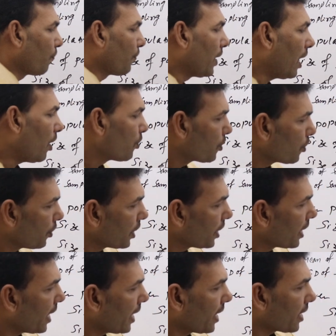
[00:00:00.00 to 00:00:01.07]
have 2
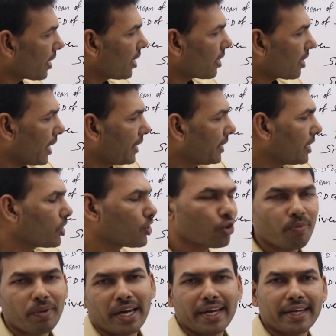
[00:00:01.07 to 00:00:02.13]
here, write in
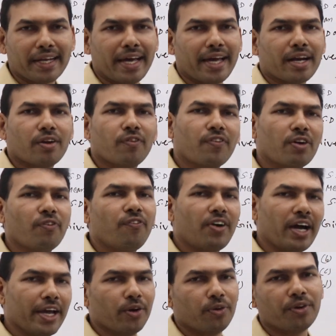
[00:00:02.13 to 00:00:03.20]
numerator from
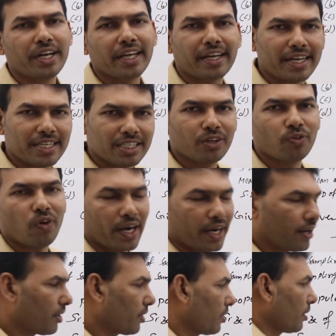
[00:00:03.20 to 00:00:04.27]
5 decreasing 1.
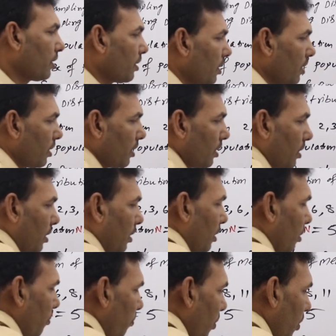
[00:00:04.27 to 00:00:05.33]

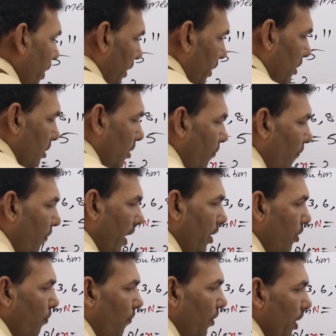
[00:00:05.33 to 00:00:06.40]
Product
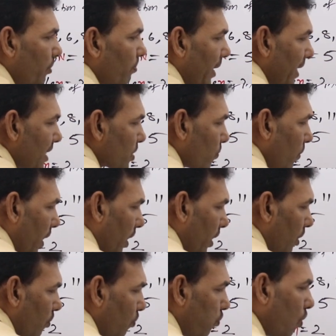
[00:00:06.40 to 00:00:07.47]
5 minus 1
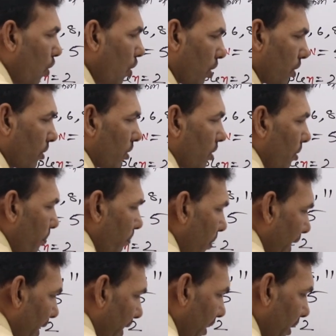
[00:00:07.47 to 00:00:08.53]
4 by
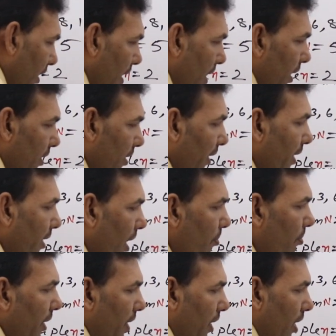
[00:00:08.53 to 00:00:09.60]
in the
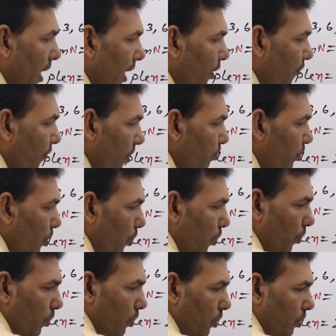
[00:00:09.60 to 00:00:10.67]
denominator write from
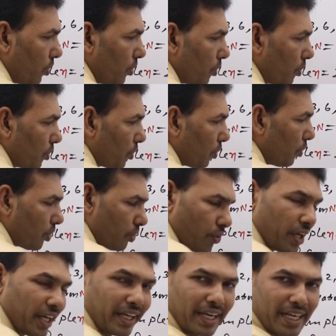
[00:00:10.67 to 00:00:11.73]
2
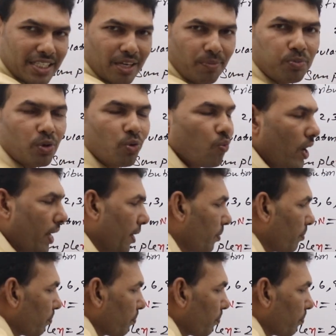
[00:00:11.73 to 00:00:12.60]
decrease up to 1,